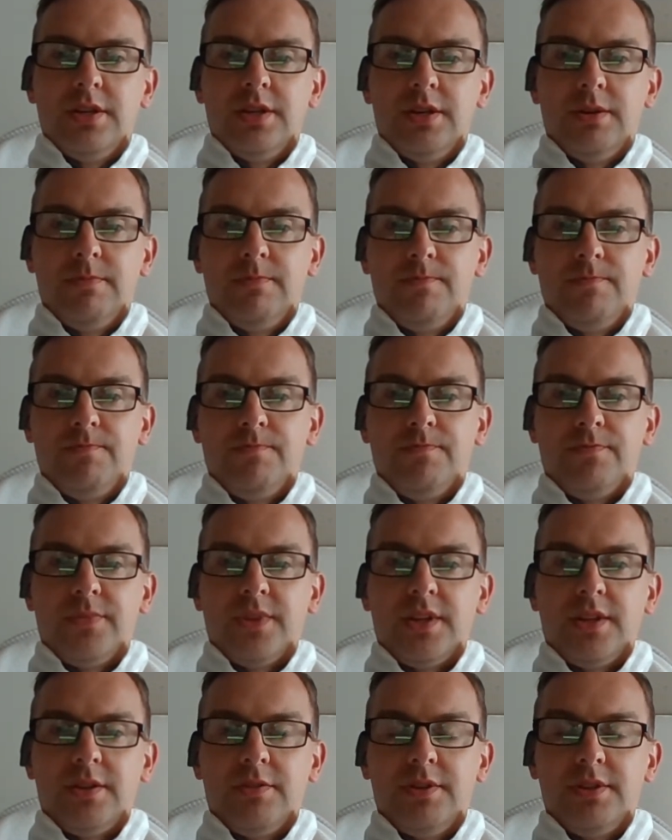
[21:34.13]
um,
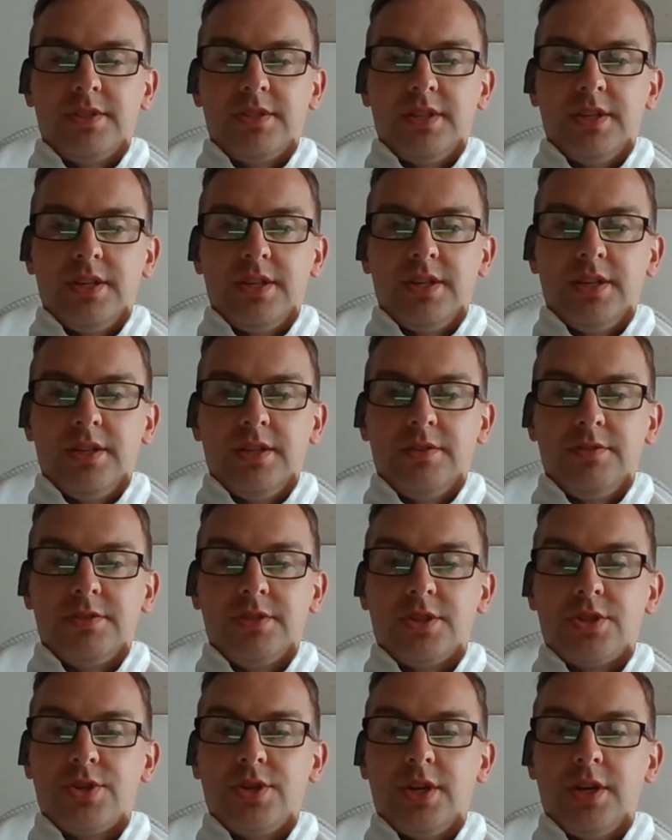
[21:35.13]
there is a there
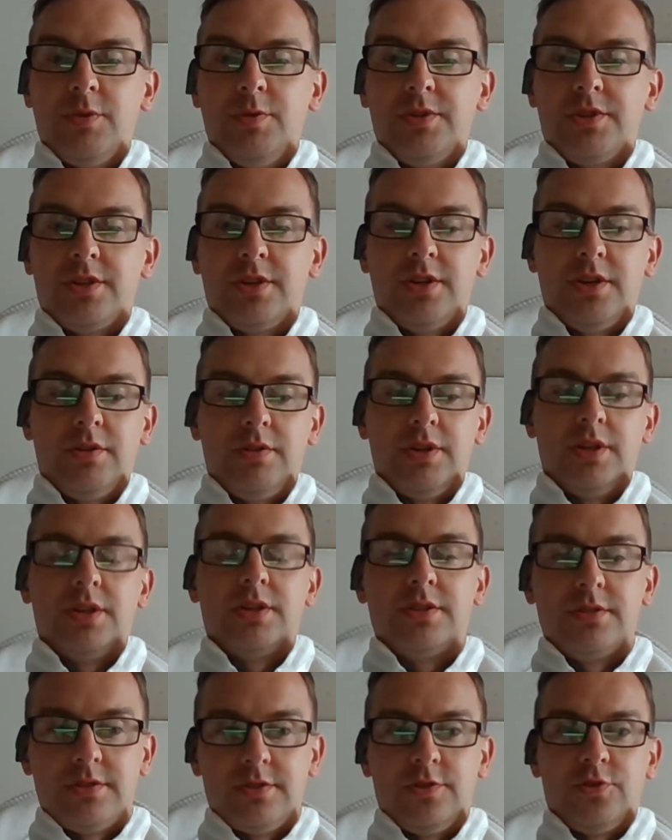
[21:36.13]
is a trigger with
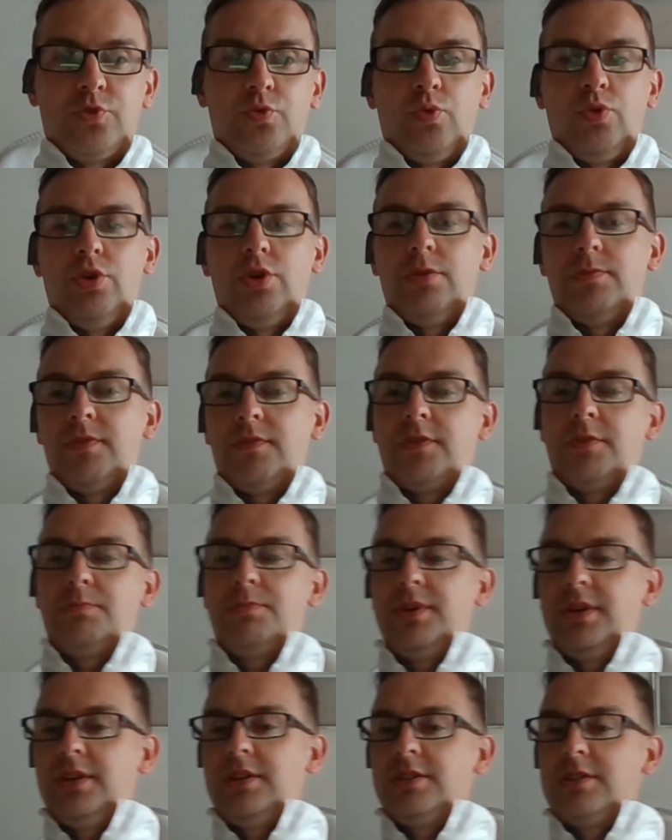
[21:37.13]
canola to swarm if
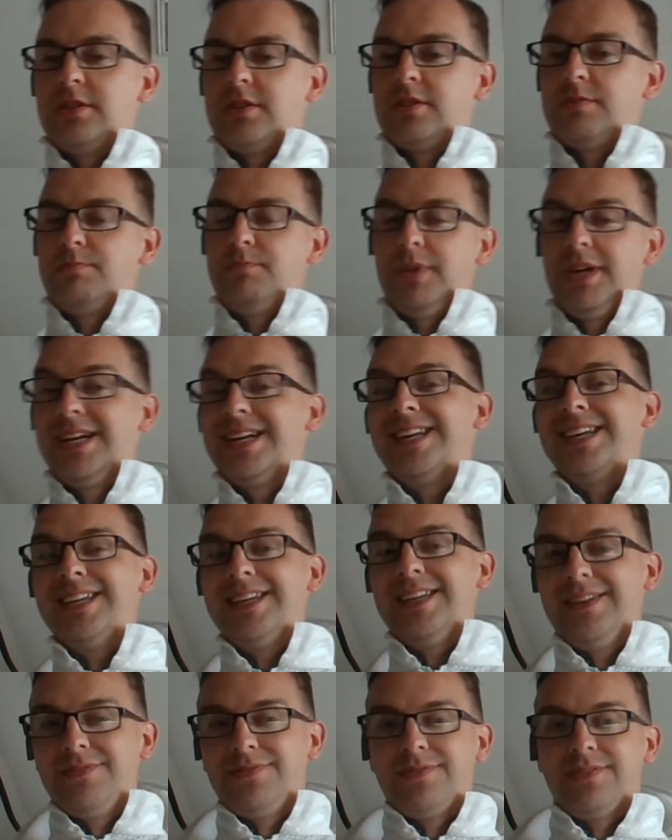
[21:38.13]
the bees
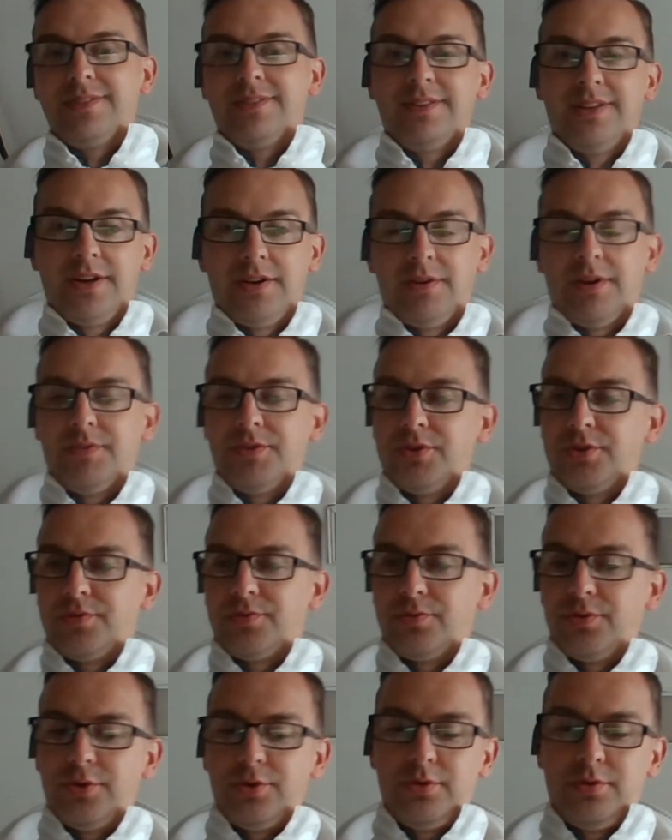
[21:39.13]
believe they don't have
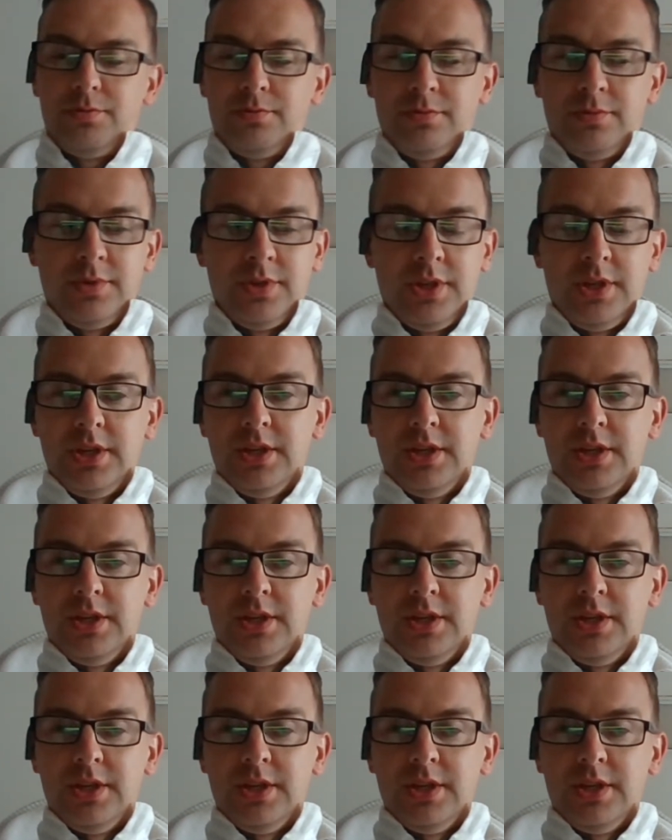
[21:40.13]
enough room